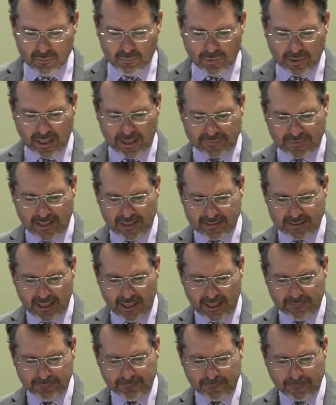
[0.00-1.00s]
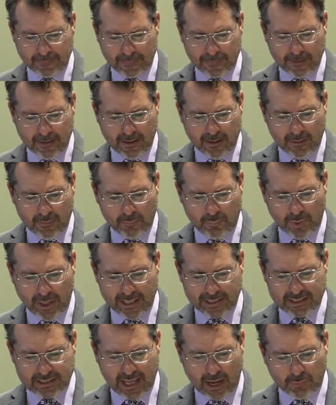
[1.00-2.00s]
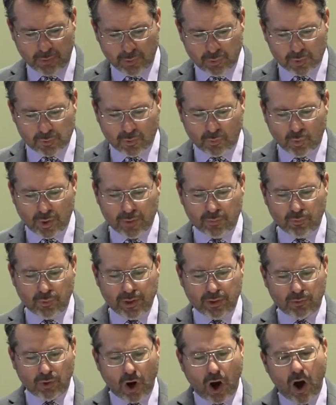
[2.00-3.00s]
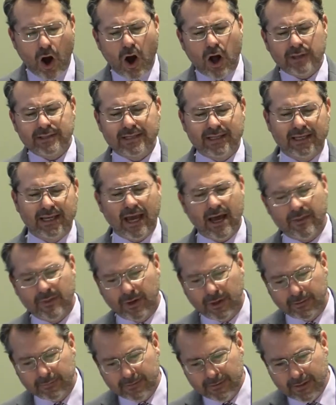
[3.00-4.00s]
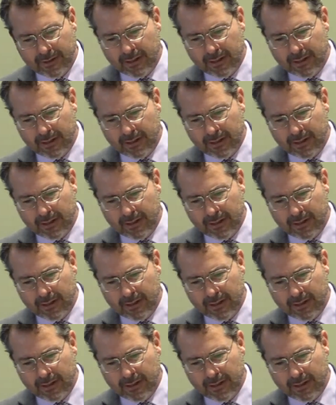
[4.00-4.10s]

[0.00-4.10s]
We got that done. But that we, would, we, we were all together